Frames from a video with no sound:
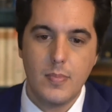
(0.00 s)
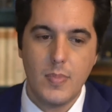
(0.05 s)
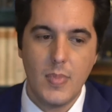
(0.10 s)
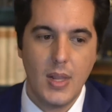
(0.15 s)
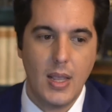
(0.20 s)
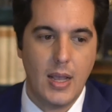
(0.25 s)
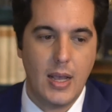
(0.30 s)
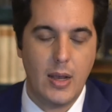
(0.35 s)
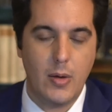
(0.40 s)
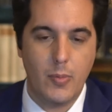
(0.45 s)

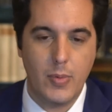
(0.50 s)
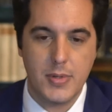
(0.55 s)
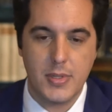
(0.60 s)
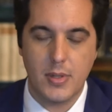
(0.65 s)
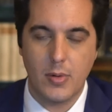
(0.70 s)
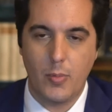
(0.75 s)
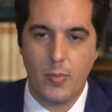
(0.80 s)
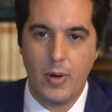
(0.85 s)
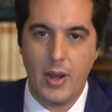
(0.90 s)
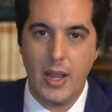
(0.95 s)
was
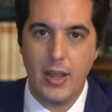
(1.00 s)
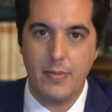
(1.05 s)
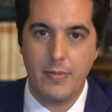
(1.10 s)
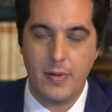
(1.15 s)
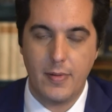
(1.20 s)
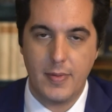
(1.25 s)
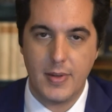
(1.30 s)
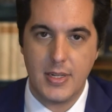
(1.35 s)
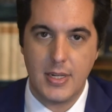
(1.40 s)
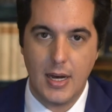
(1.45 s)
the wife
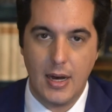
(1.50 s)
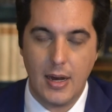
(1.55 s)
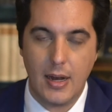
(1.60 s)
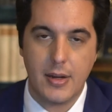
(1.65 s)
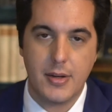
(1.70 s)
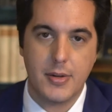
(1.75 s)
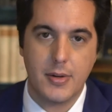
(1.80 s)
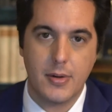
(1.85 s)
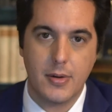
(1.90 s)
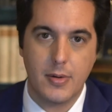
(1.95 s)
of a
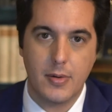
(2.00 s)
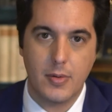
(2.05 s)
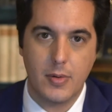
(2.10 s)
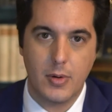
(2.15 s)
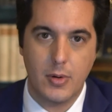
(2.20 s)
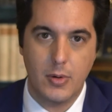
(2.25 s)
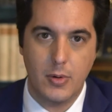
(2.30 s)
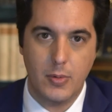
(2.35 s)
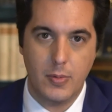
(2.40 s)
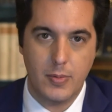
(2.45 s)
doctor
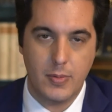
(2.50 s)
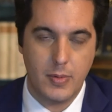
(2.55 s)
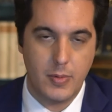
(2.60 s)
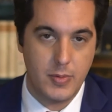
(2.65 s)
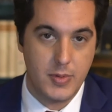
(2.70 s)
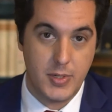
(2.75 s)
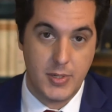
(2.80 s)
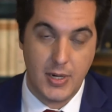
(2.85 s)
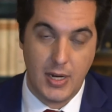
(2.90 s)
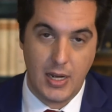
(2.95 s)

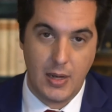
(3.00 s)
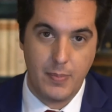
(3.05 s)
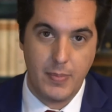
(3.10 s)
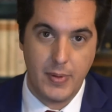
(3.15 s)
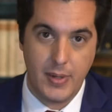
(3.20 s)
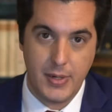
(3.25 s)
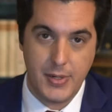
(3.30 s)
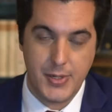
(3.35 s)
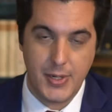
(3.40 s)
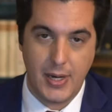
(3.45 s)
whose job
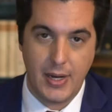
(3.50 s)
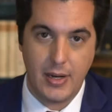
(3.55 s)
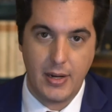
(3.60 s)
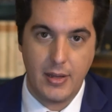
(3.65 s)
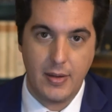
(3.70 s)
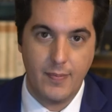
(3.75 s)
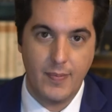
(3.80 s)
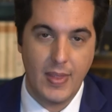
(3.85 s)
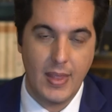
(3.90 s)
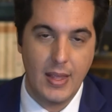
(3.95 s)
in
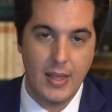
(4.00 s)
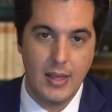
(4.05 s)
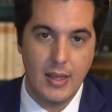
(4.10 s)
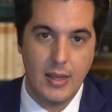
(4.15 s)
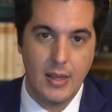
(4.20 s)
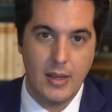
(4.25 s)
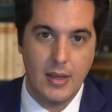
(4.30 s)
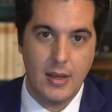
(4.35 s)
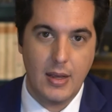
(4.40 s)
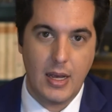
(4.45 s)
China
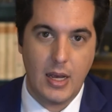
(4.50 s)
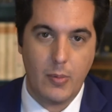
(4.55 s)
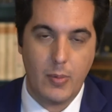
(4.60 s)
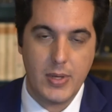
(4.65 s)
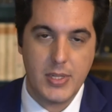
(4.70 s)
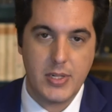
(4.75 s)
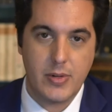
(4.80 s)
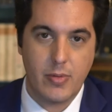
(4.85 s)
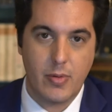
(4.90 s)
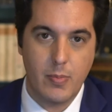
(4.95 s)

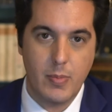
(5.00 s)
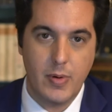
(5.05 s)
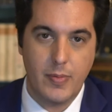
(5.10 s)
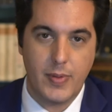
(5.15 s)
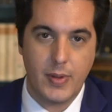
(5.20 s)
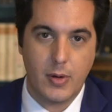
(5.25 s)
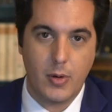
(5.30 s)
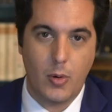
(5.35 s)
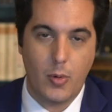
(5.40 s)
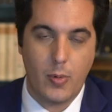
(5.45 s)
was to remove
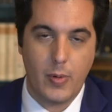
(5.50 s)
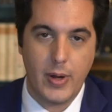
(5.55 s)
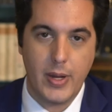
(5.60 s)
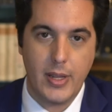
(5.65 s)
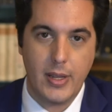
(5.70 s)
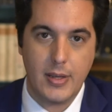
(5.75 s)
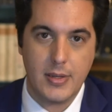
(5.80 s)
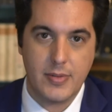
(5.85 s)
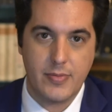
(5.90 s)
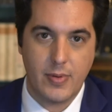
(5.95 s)
the
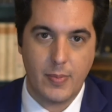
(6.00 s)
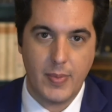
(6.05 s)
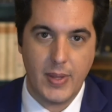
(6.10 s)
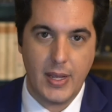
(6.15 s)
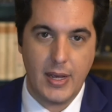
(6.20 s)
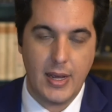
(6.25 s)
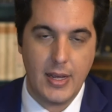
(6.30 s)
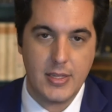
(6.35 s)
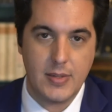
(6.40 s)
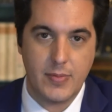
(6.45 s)
corneas from the
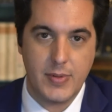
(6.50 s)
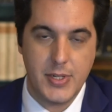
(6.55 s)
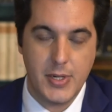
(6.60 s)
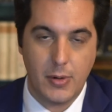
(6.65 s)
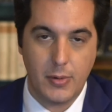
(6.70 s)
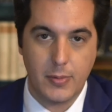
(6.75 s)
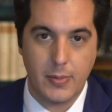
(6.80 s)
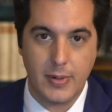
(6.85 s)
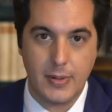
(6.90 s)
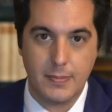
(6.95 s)
eyes of
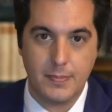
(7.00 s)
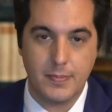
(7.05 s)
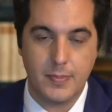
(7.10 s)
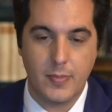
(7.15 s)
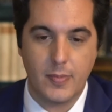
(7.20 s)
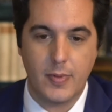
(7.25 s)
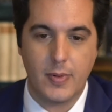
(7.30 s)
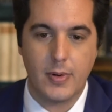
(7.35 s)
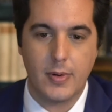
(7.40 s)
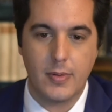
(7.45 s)
children
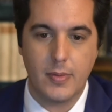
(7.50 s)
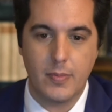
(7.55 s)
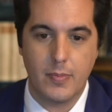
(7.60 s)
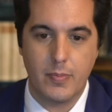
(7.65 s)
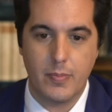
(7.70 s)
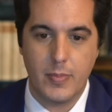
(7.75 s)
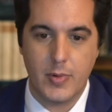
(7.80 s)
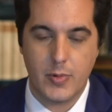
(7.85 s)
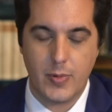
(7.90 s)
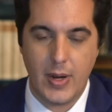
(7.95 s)
for
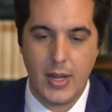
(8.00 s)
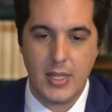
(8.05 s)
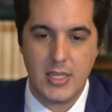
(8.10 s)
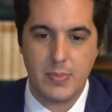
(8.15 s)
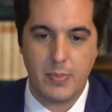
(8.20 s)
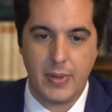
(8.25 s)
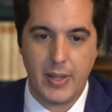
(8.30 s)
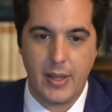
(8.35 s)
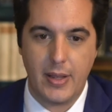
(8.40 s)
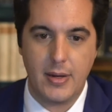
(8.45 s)

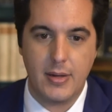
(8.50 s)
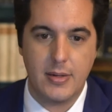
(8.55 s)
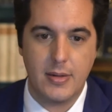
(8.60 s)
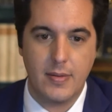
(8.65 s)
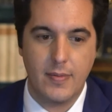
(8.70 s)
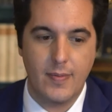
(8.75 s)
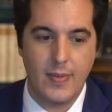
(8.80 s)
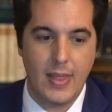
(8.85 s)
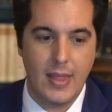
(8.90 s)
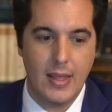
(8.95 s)
transplant,
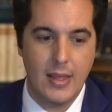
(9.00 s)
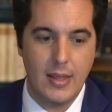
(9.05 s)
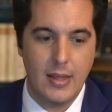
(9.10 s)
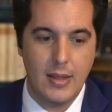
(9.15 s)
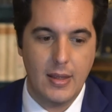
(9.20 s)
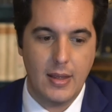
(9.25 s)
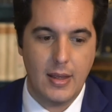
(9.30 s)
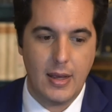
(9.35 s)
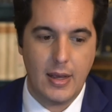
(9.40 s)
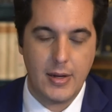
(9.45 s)

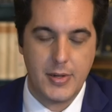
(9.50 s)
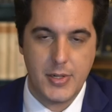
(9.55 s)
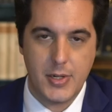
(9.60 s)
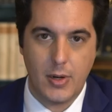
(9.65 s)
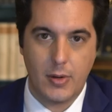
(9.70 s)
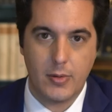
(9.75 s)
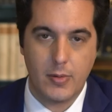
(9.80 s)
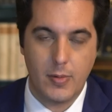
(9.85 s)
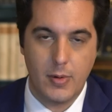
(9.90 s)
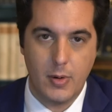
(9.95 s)

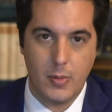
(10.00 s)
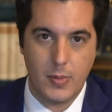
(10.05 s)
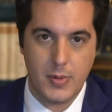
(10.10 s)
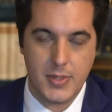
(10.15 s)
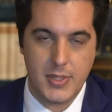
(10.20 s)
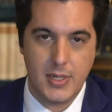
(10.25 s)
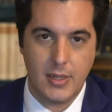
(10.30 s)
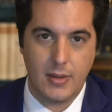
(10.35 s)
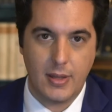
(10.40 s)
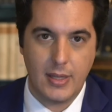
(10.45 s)
children who were
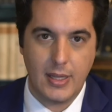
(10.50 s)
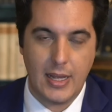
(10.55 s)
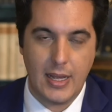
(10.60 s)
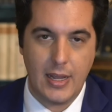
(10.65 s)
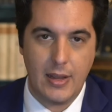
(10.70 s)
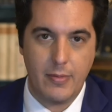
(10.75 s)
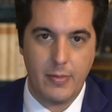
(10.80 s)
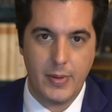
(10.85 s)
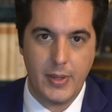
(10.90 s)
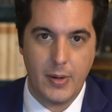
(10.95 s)
still
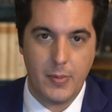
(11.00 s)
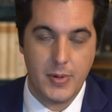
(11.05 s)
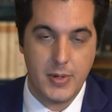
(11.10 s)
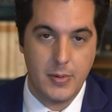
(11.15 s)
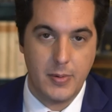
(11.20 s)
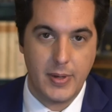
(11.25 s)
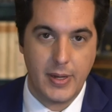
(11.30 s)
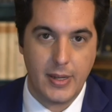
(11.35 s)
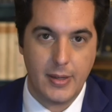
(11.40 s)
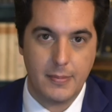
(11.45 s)
alive when they were
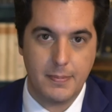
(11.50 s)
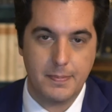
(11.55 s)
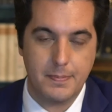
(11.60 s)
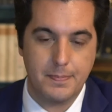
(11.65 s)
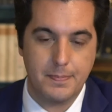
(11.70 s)
doing it.